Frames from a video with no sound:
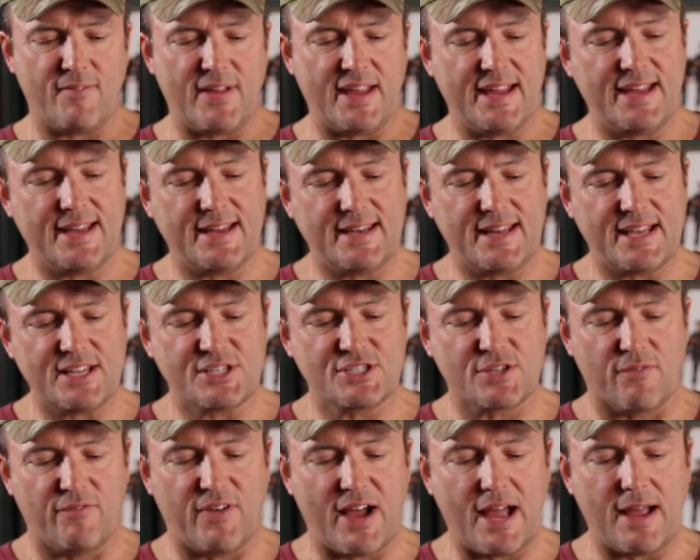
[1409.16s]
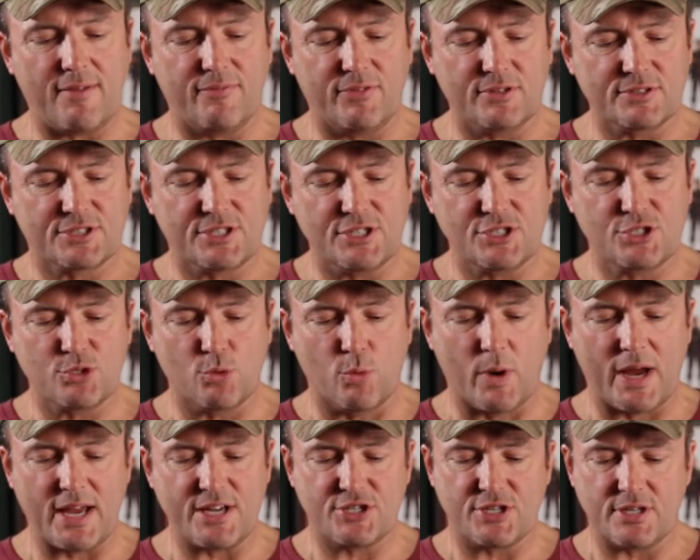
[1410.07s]
in a survival
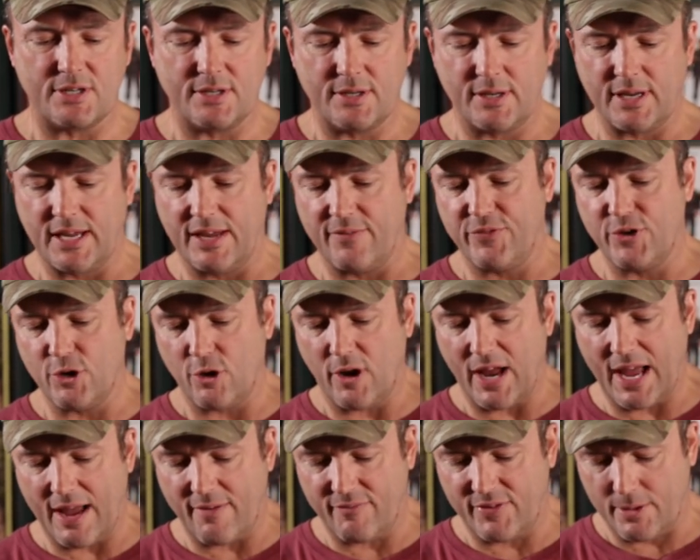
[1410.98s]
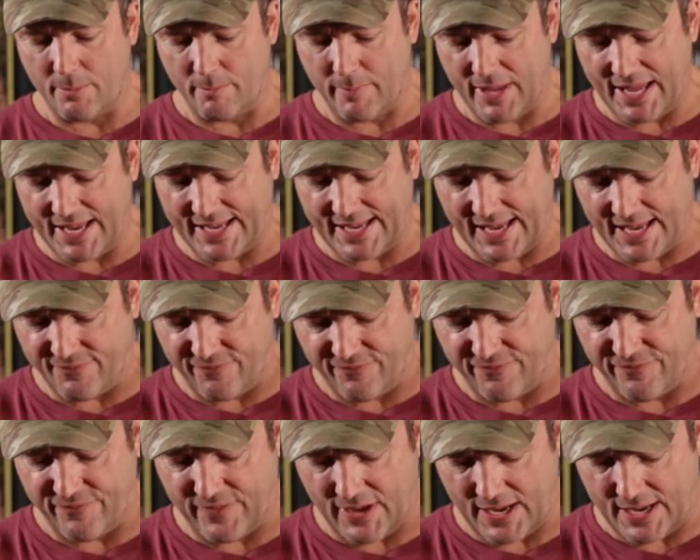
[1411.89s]
situation, if you're having to make
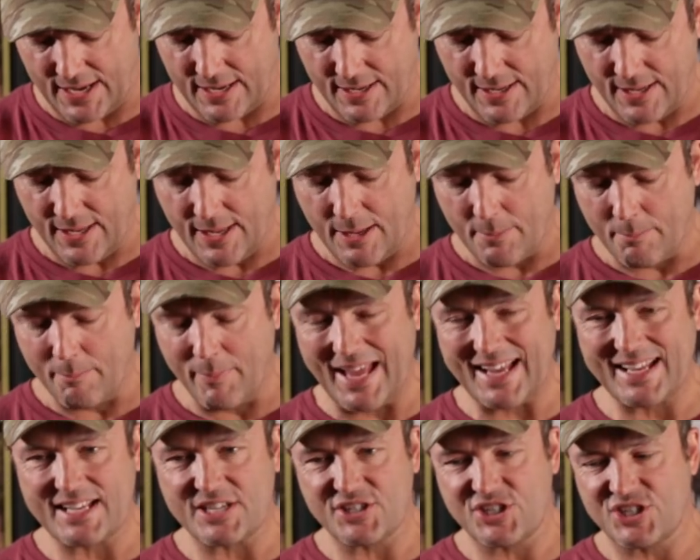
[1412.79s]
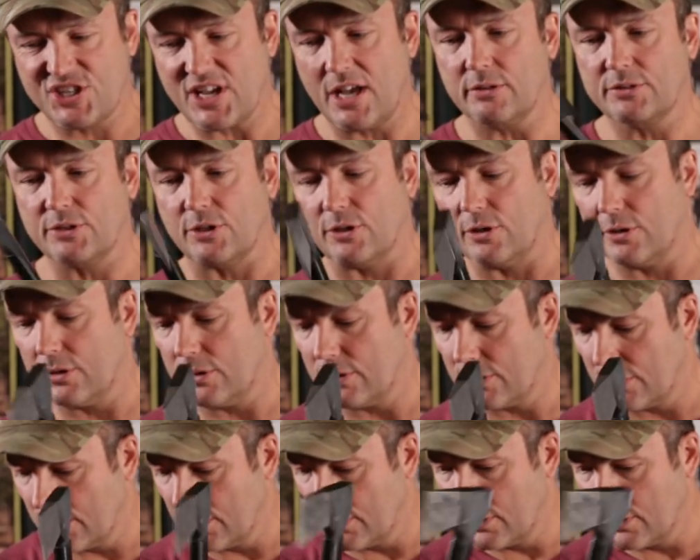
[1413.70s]
make shelter,